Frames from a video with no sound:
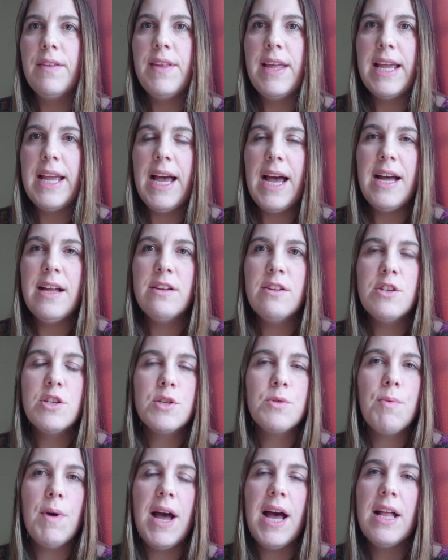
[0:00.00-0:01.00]
They can
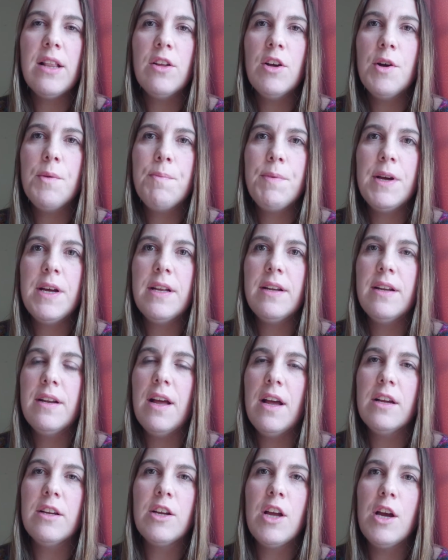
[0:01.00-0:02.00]
swell up
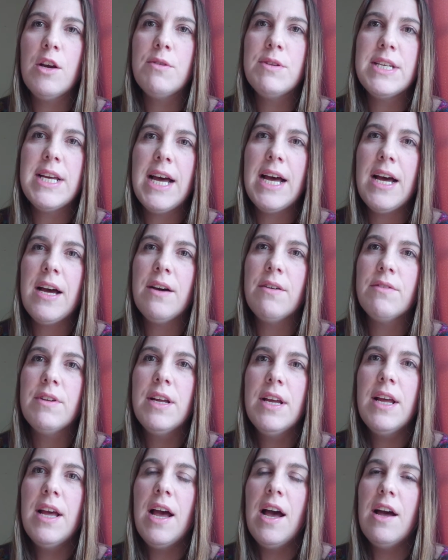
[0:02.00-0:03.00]
and go down,
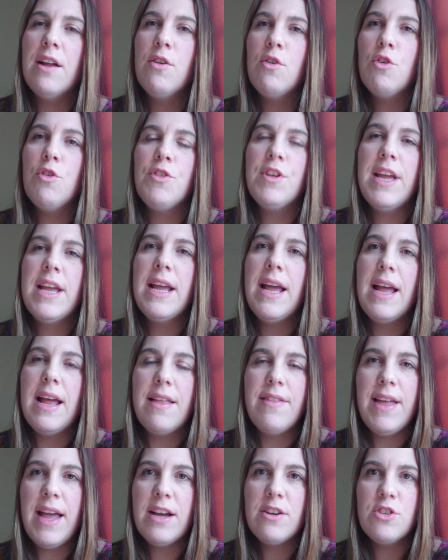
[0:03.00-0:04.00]
and all the
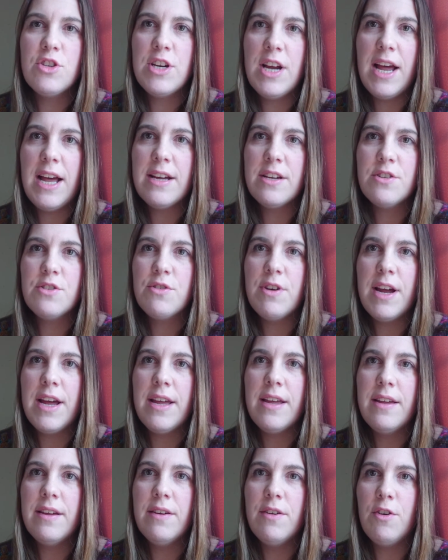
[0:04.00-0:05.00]
extra
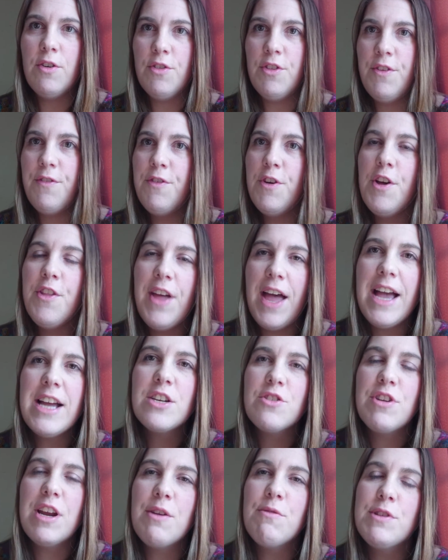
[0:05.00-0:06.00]
x-ray, or the further
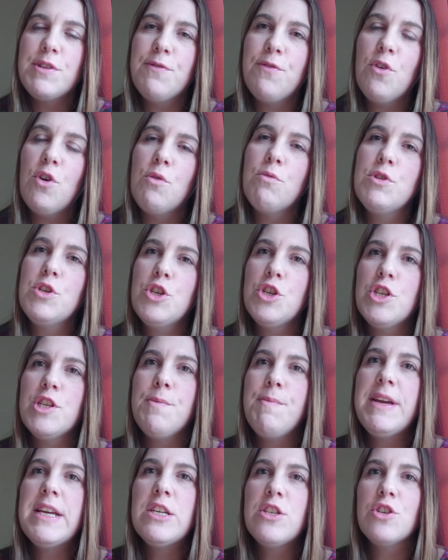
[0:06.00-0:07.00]
x-ray was just
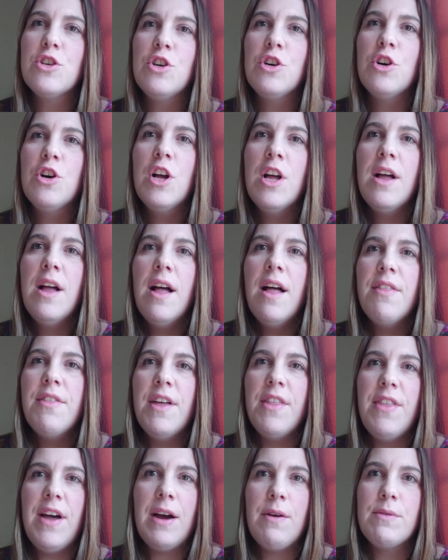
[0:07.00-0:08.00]
to make sure
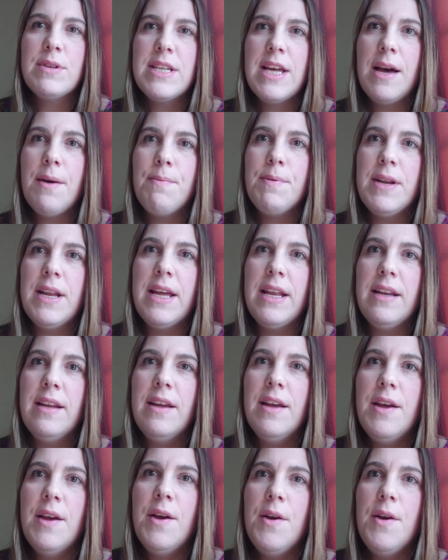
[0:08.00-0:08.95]
that was happening.